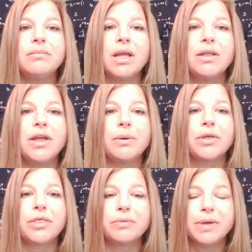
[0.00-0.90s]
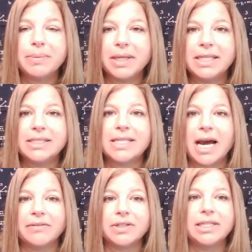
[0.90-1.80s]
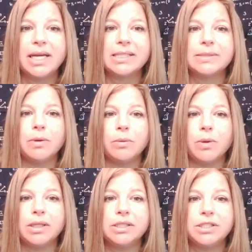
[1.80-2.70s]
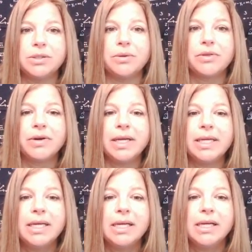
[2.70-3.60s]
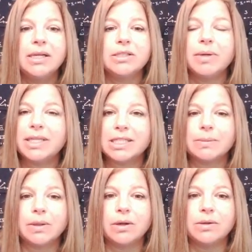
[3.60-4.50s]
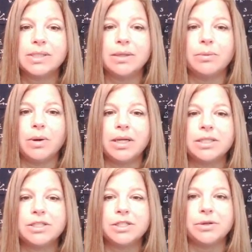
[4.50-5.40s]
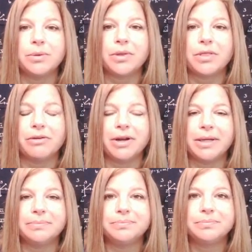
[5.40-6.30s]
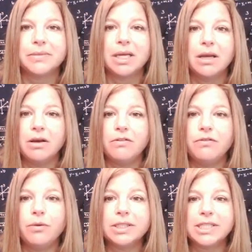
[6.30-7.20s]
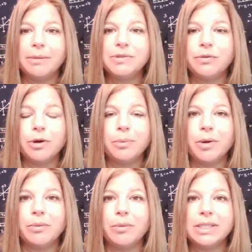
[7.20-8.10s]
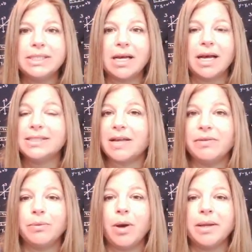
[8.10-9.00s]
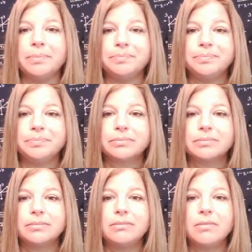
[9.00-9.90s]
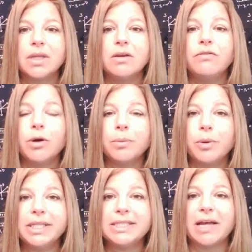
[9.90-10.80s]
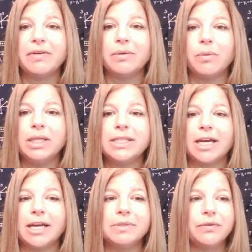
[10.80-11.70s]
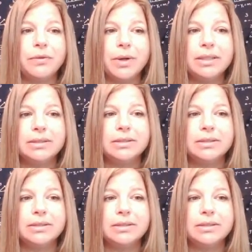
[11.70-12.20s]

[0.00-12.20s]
There were 3 places after the decimal, 1, 2, 3. So my decimal goes in 1, 2, 3. 4 times 4.171. 4.71 times 4.